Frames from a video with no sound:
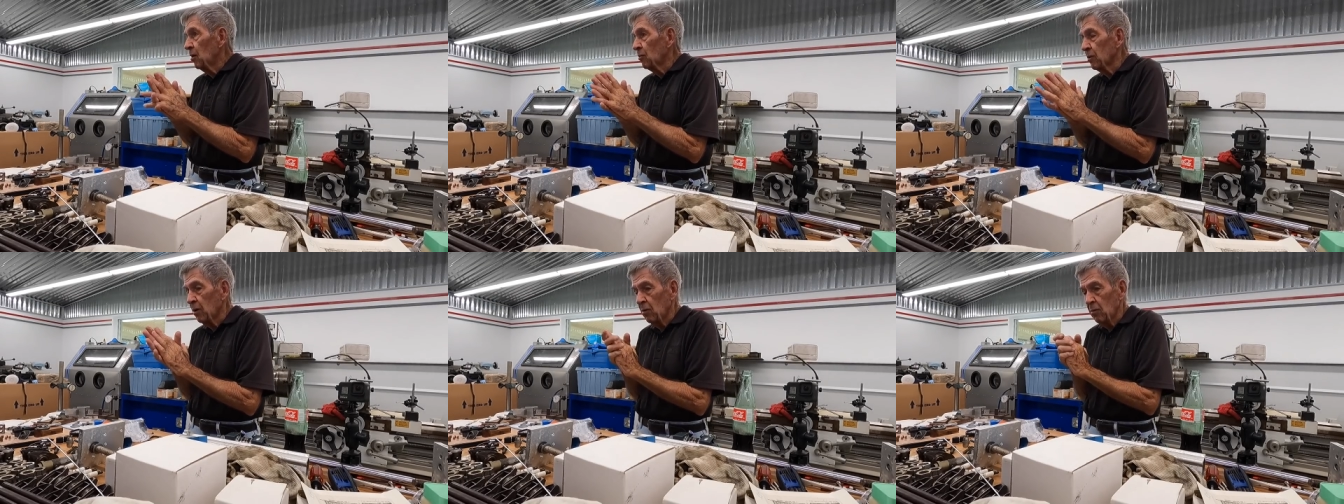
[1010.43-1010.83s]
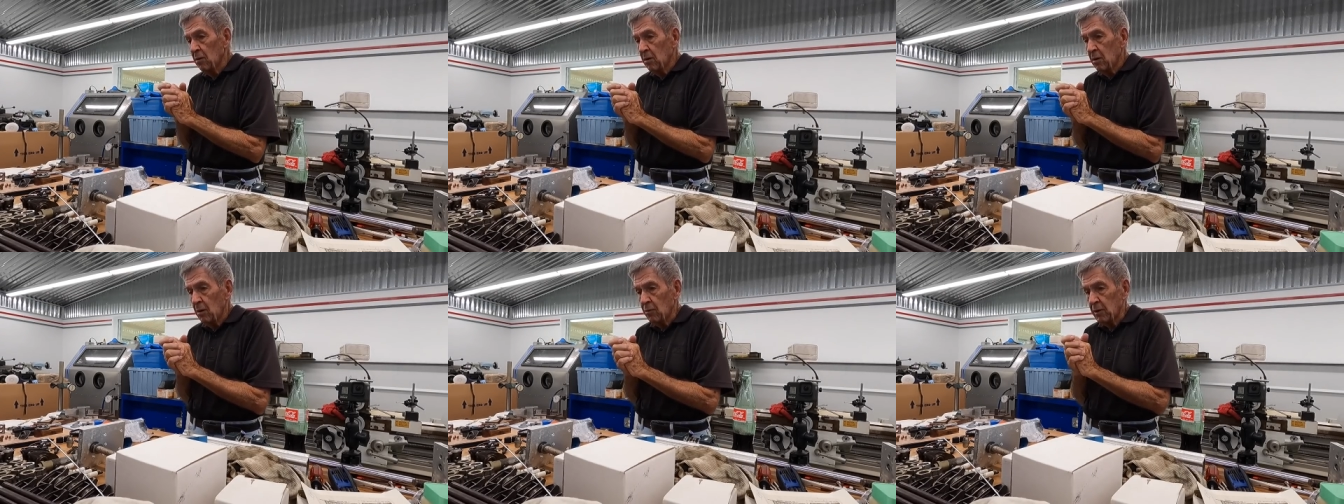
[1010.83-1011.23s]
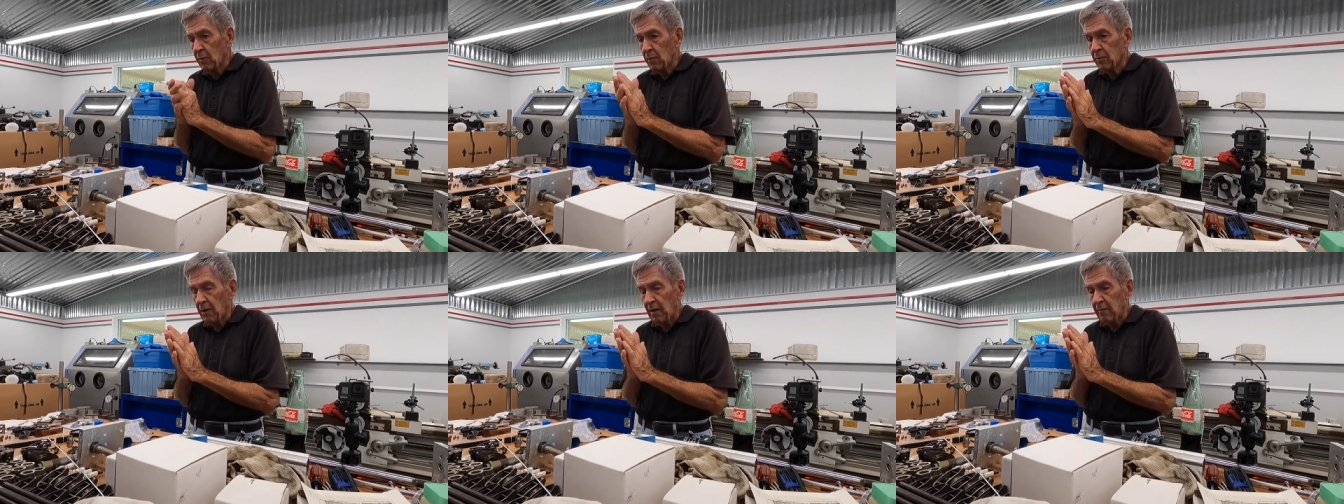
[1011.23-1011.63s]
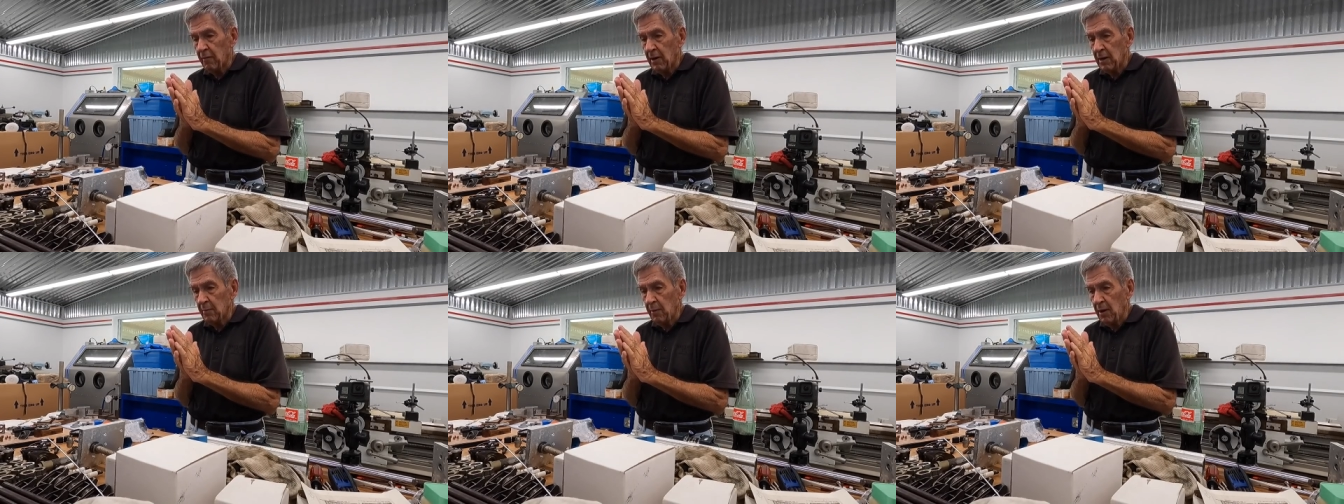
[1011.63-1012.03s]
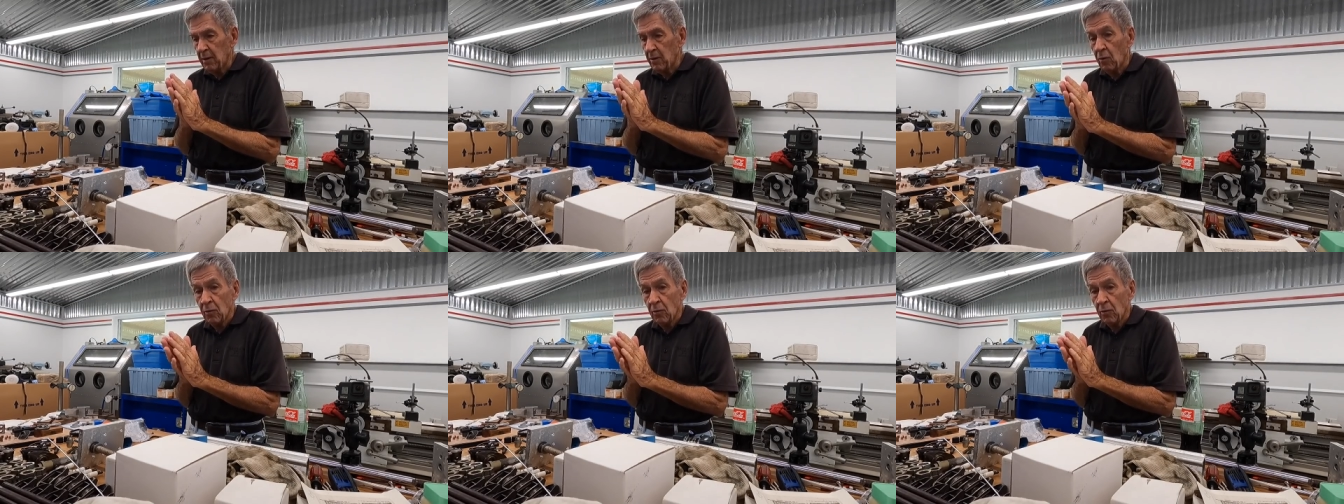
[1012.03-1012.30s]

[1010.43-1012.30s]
Oh no. Okay, we'll drive it around the block.